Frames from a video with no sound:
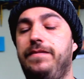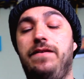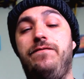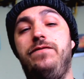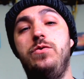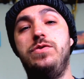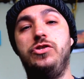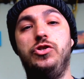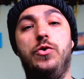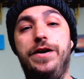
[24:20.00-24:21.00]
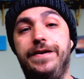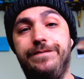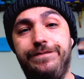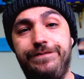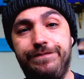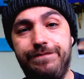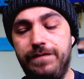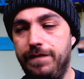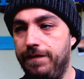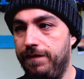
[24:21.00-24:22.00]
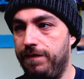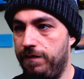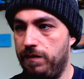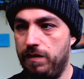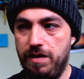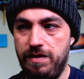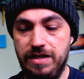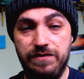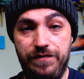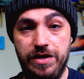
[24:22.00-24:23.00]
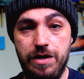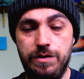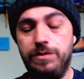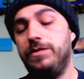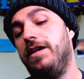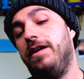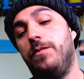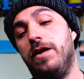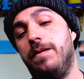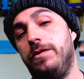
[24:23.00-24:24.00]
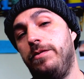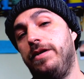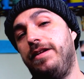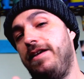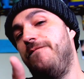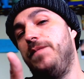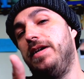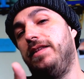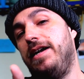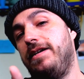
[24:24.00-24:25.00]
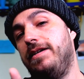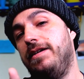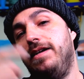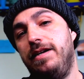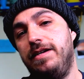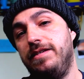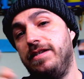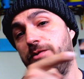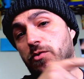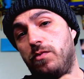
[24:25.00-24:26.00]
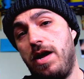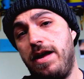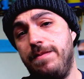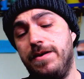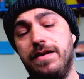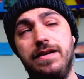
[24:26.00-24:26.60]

If you enjoy these videos and what I'm doing, give me a like, subscribe,